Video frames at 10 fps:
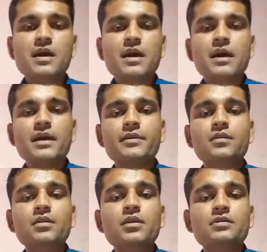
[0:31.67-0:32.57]
and
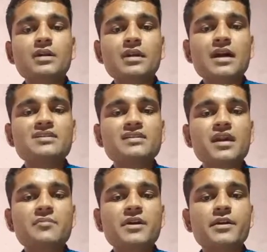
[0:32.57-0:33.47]
the line
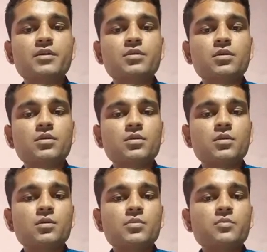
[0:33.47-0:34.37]
segment
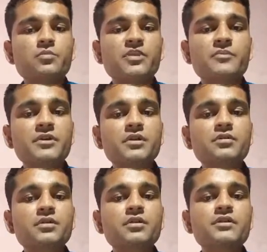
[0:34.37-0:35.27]
between
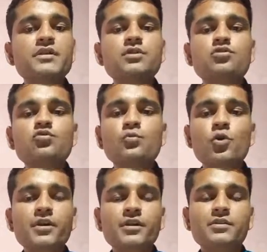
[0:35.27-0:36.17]
these 2
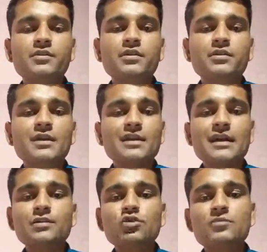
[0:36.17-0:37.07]
points, the
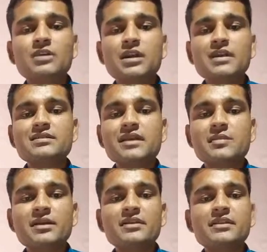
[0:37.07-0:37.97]
length of the line
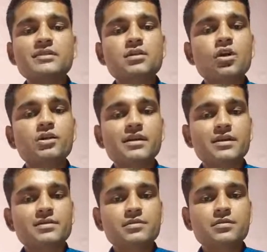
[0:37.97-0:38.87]
segment is called
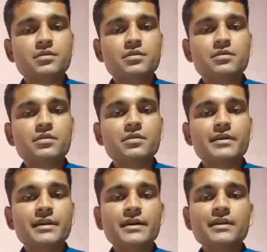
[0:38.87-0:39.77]
as
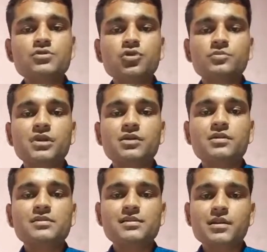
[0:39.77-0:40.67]
radius of the
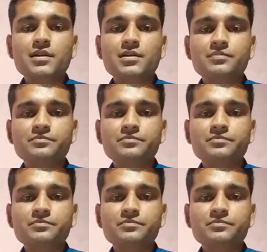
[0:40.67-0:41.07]
circle.